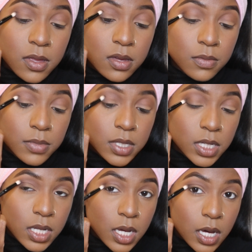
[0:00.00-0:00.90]
and
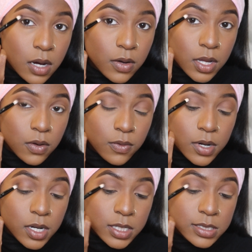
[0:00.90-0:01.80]
blend it out
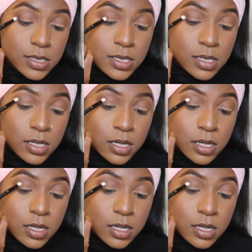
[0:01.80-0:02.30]
inwards.